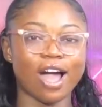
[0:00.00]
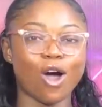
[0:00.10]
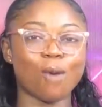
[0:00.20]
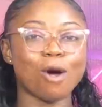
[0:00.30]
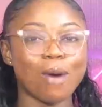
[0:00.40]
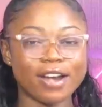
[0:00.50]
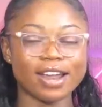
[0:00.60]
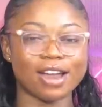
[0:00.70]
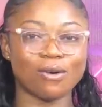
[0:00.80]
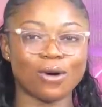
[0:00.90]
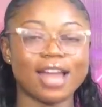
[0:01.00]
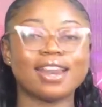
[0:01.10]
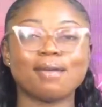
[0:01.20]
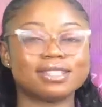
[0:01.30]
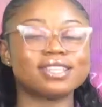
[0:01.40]
Oma warrior no,
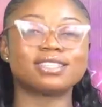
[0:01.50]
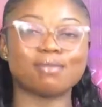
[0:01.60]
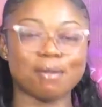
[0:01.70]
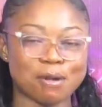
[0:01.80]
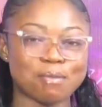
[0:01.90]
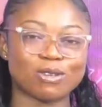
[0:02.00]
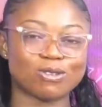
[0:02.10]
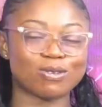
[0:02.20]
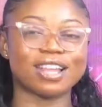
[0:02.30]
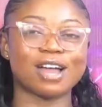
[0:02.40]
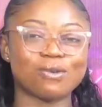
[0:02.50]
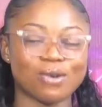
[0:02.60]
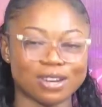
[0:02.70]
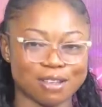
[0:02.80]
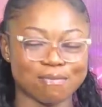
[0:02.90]
and then me seen some of the best old
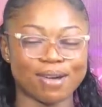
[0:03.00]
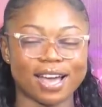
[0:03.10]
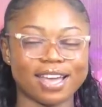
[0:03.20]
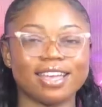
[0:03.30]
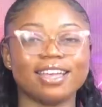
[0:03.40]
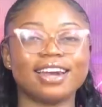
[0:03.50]
no din pie.